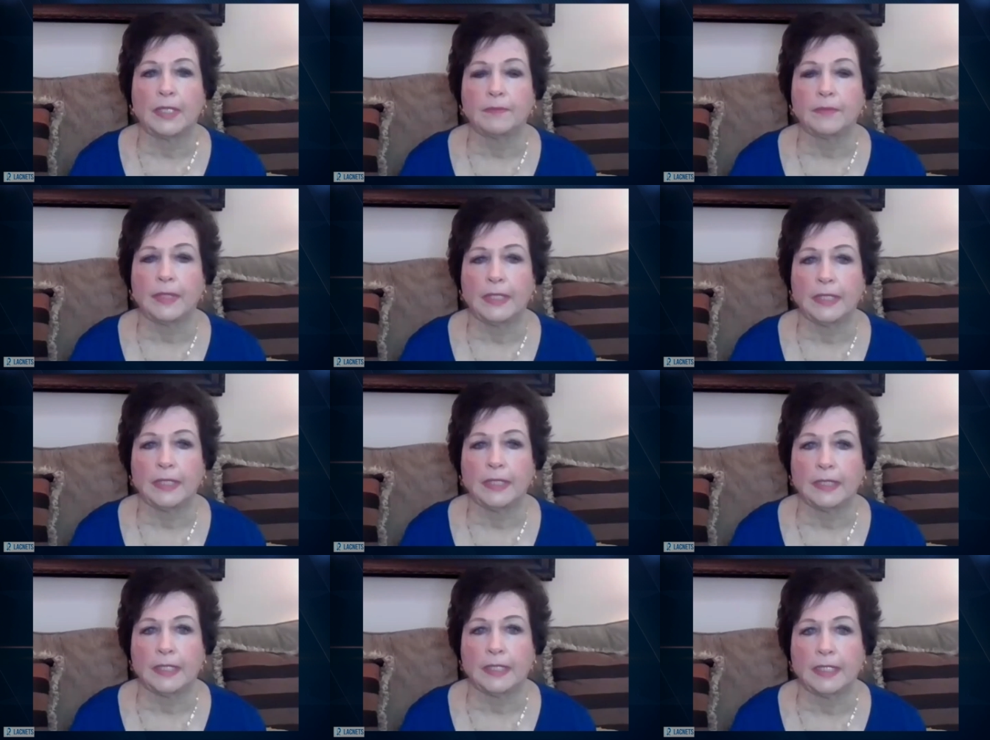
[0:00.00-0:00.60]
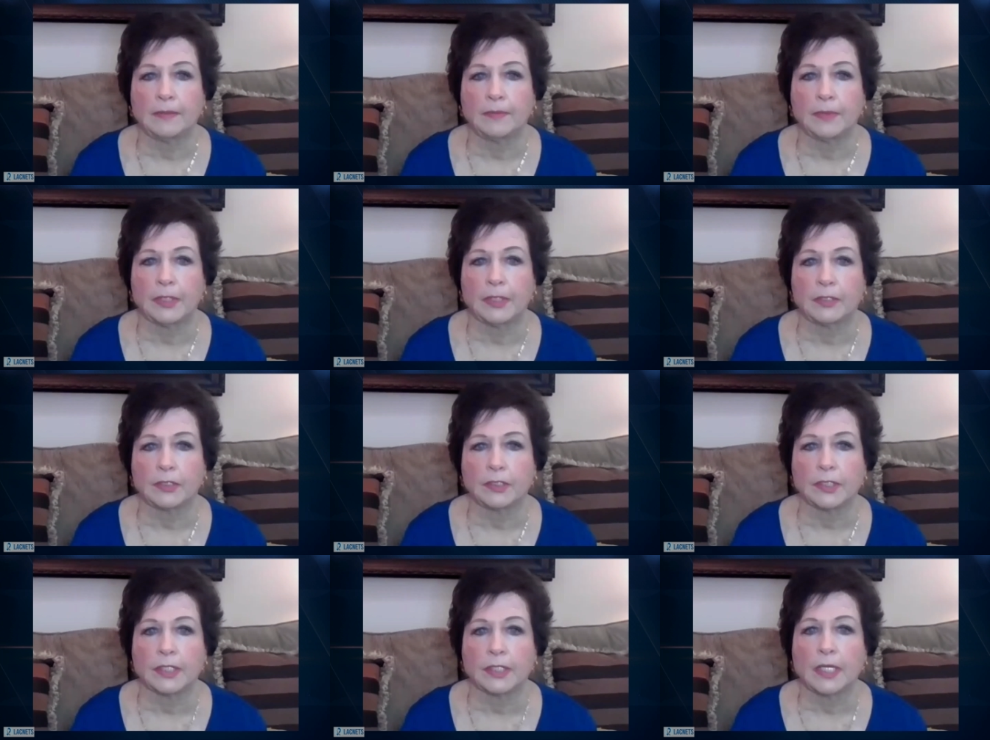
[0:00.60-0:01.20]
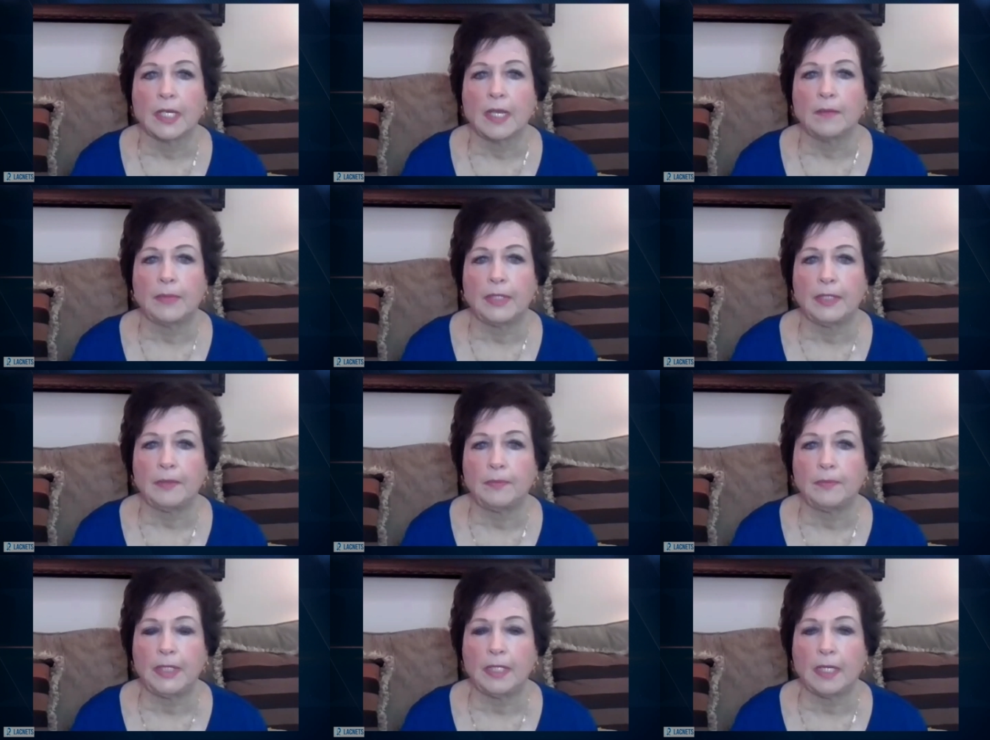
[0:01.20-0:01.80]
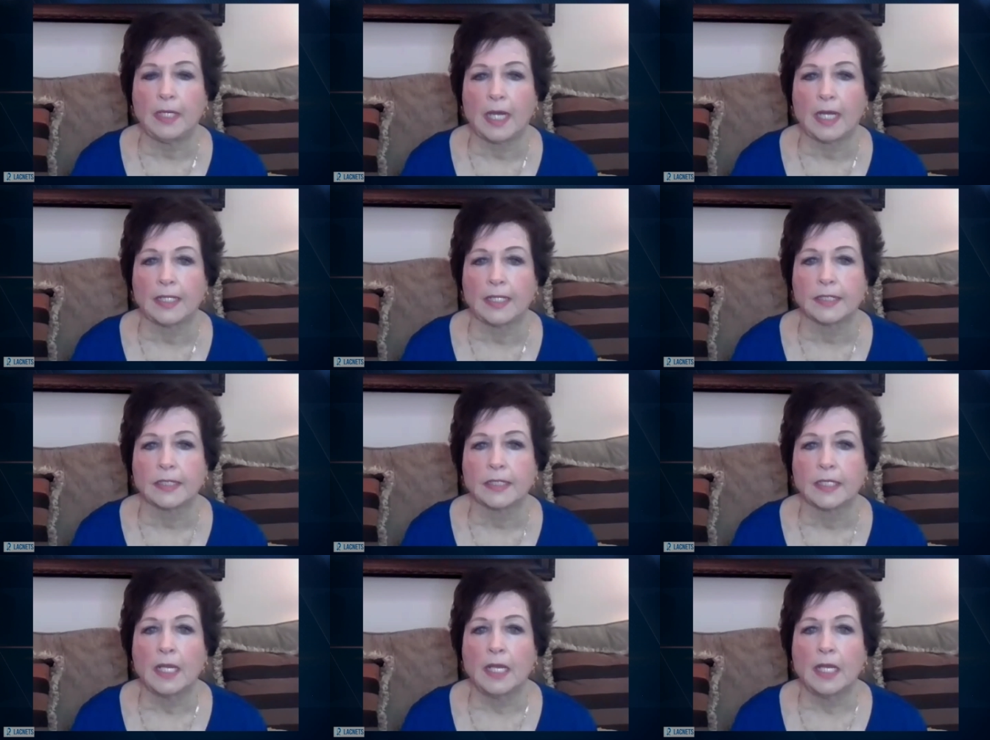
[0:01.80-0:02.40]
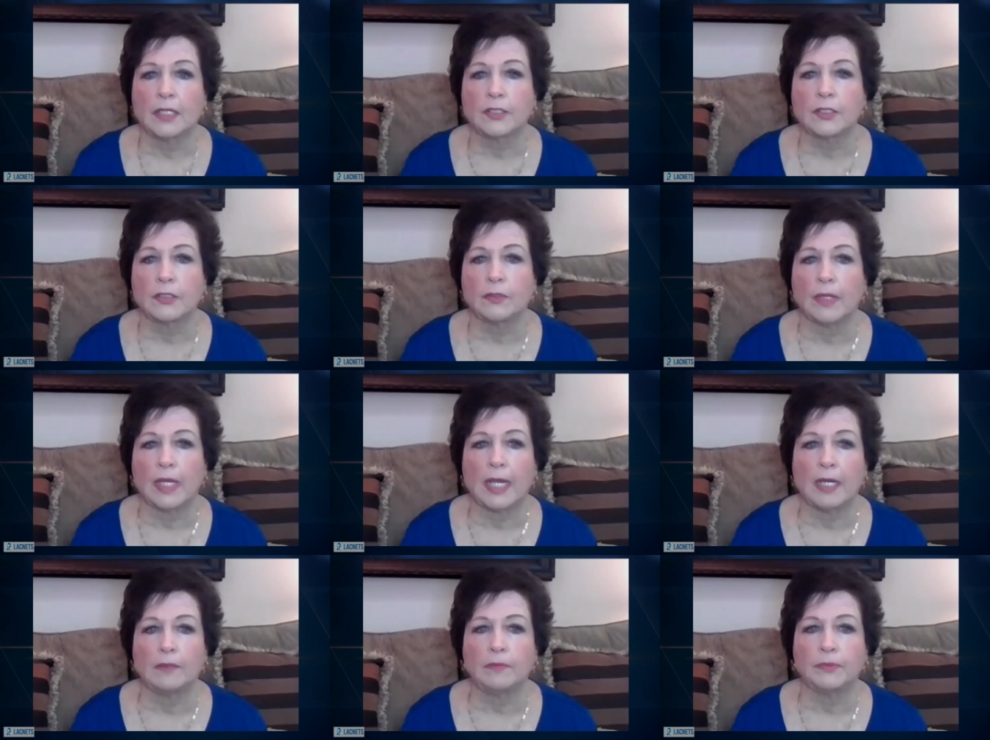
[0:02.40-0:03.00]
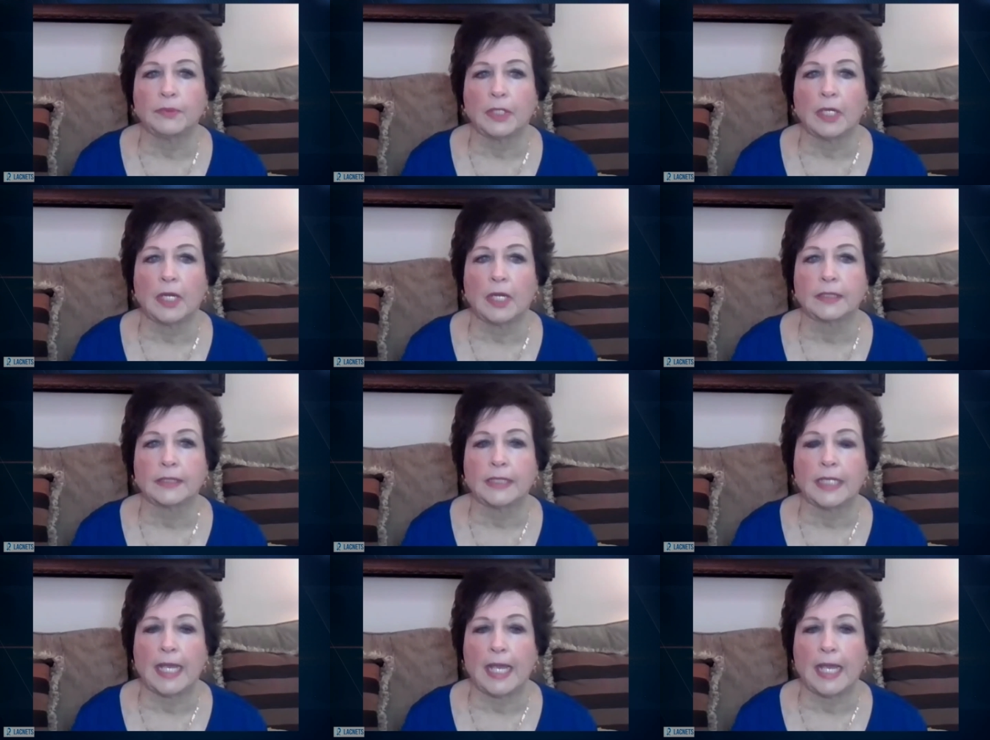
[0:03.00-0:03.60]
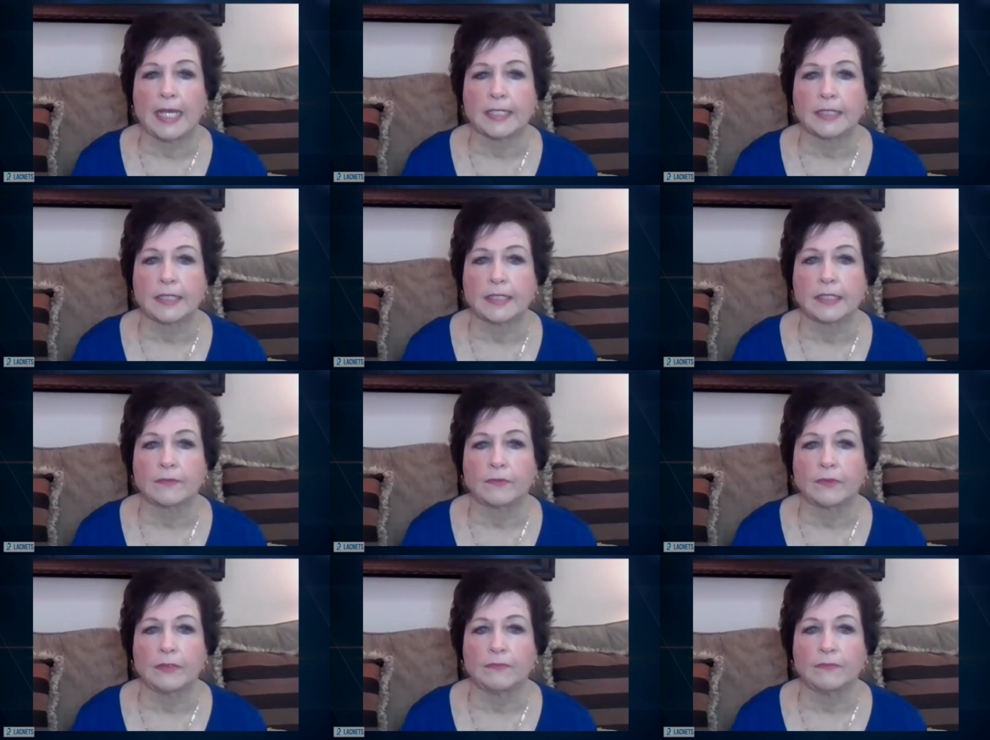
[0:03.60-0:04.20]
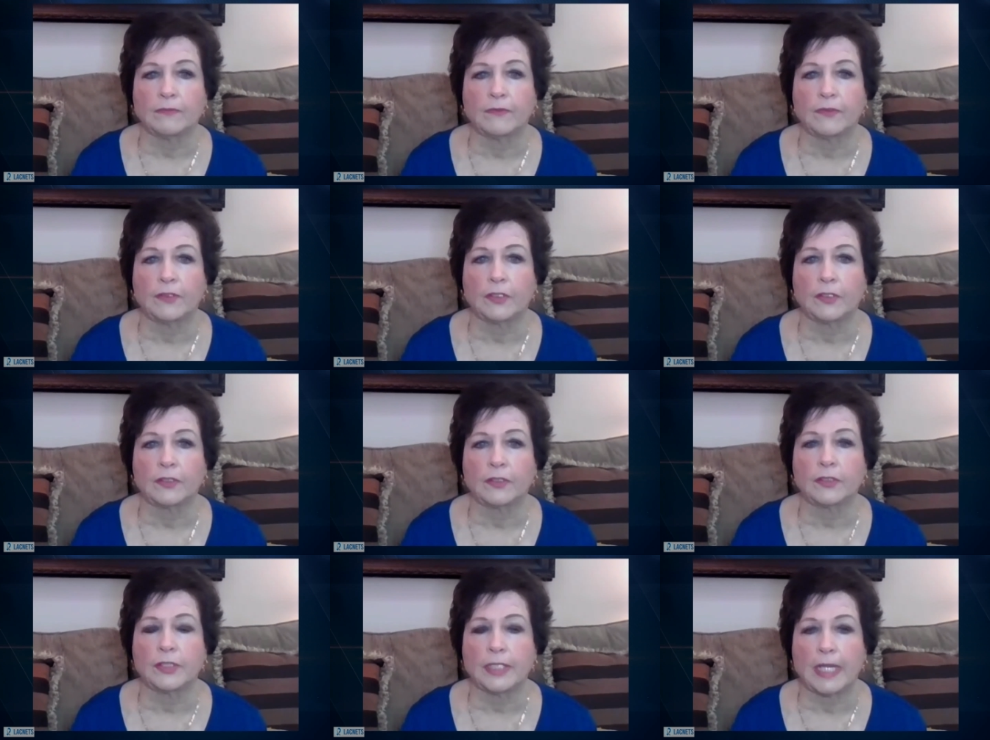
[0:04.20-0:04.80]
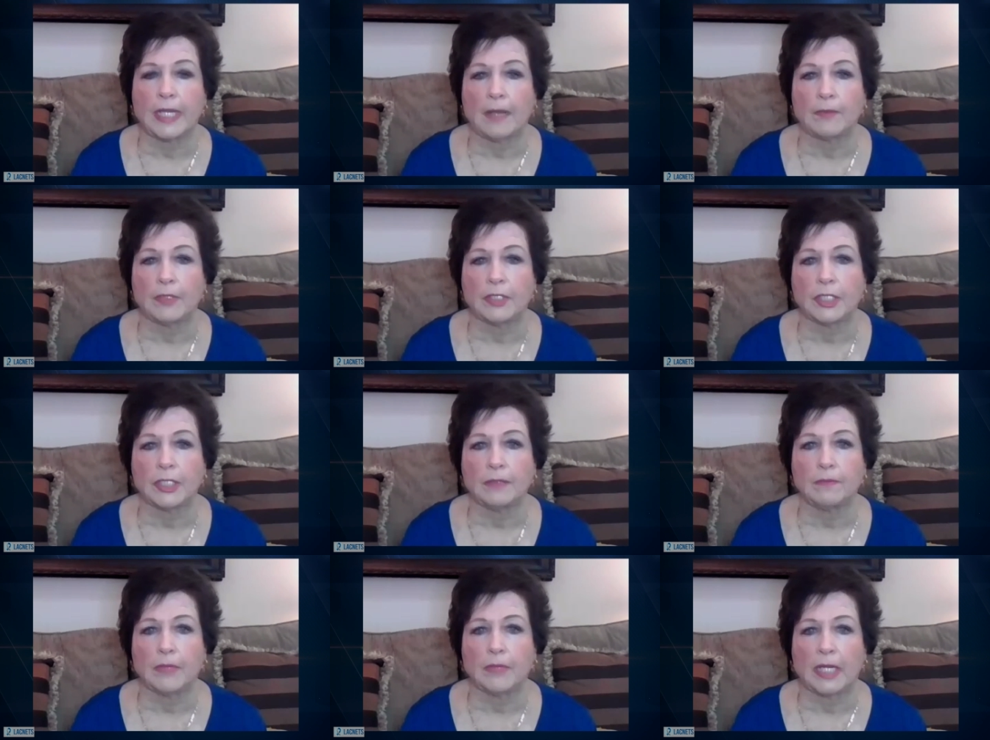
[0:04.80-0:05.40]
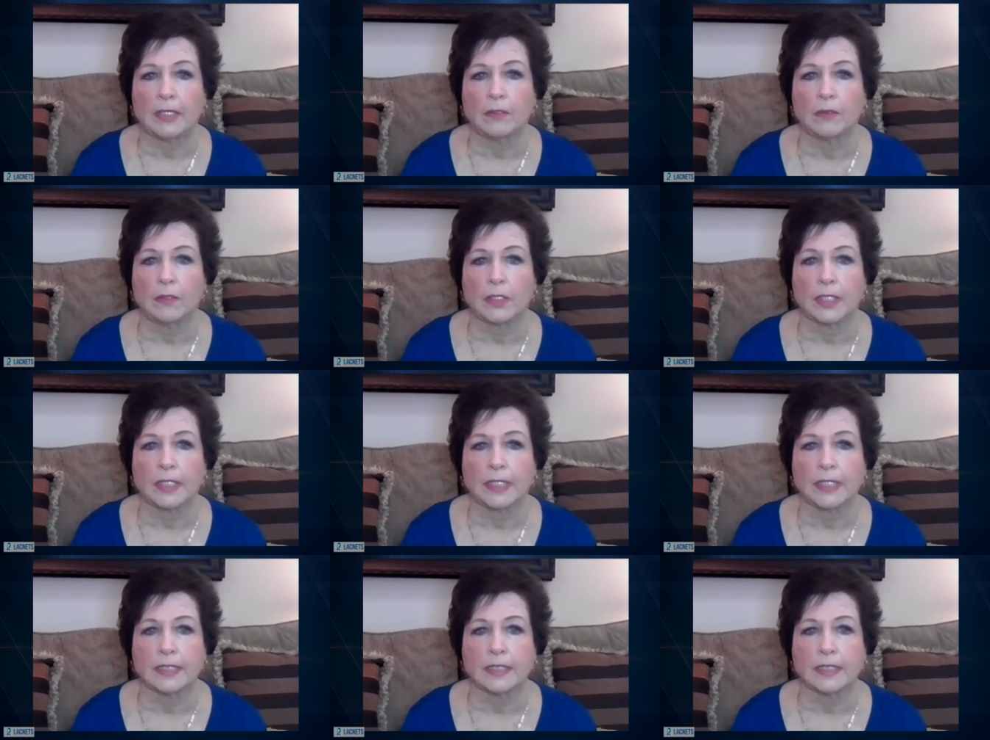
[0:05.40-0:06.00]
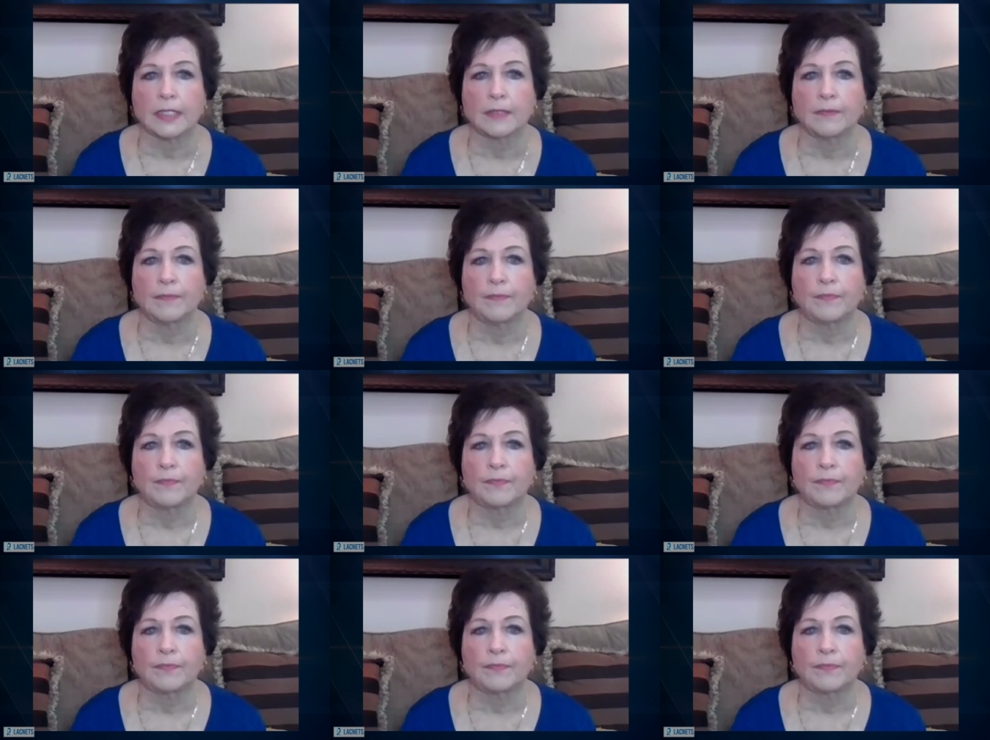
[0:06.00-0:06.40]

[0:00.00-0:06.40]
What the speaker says: pump inhibitors, PPIs, to help block the acid from further damaging my organs.